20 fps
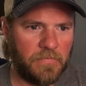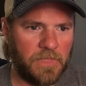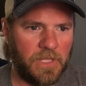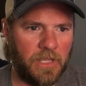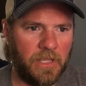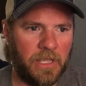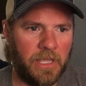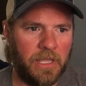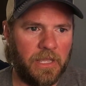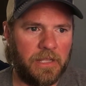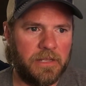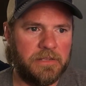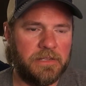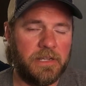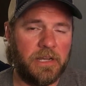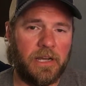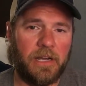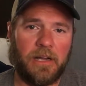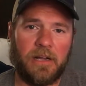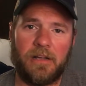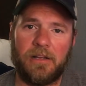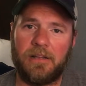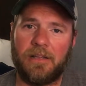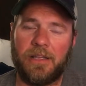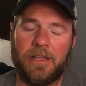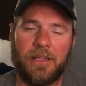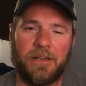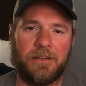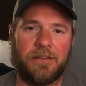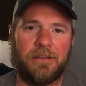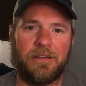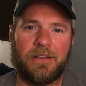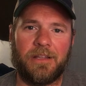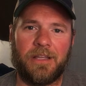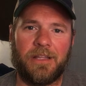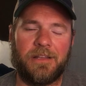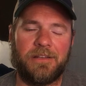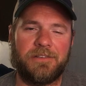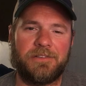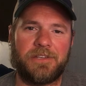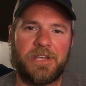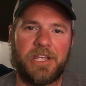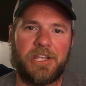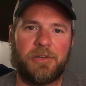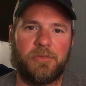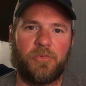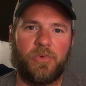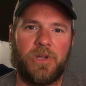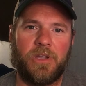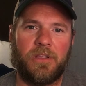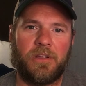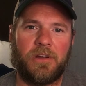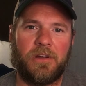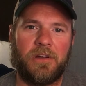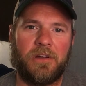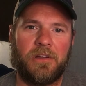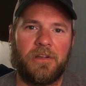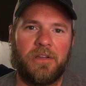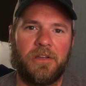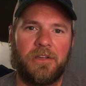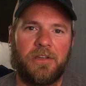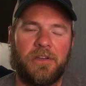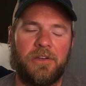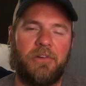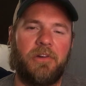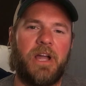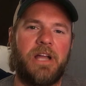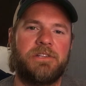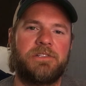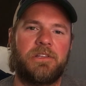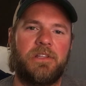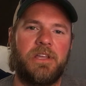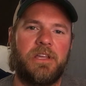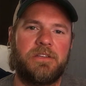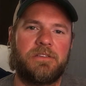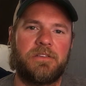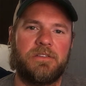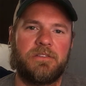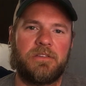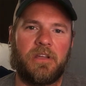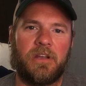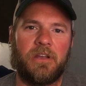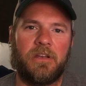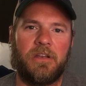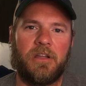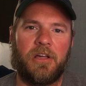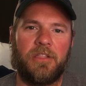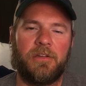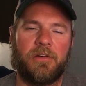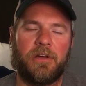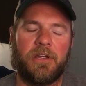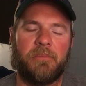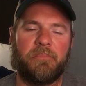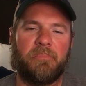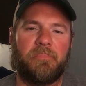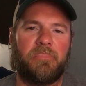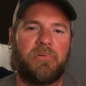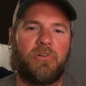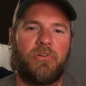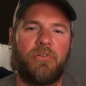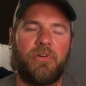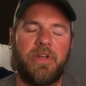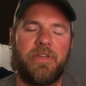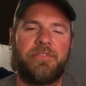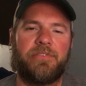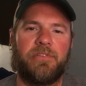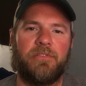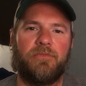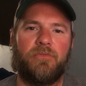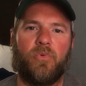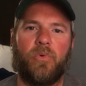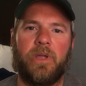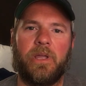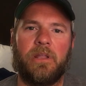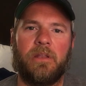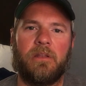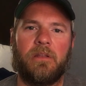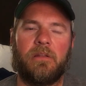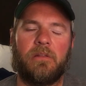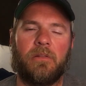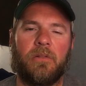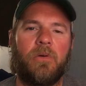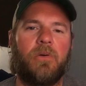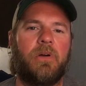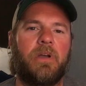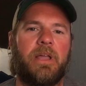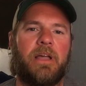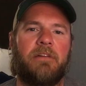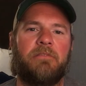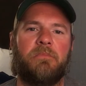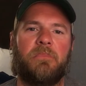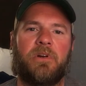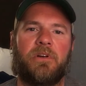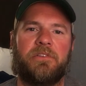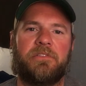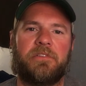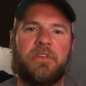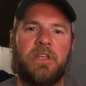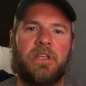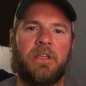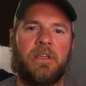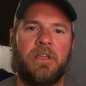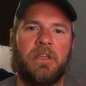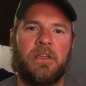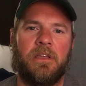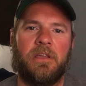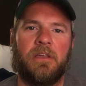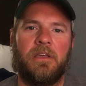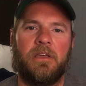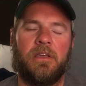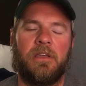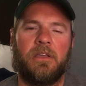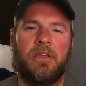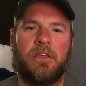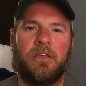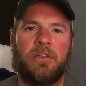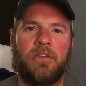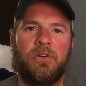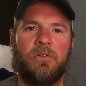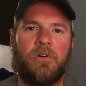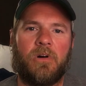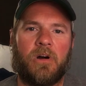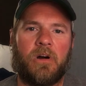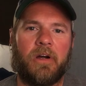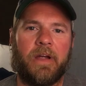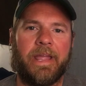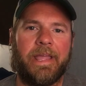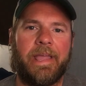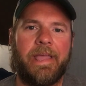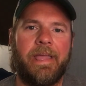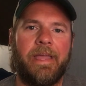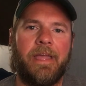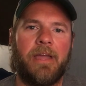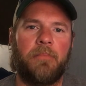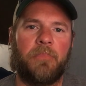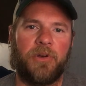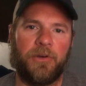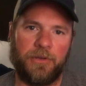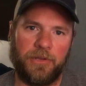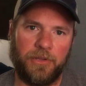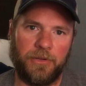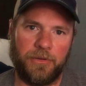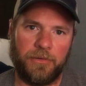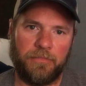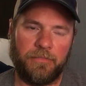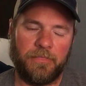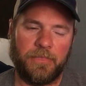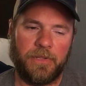And uh, and and Jacob Wheeler, congratulations on another impressive win. Lord have mercy, you are a hammer, dude.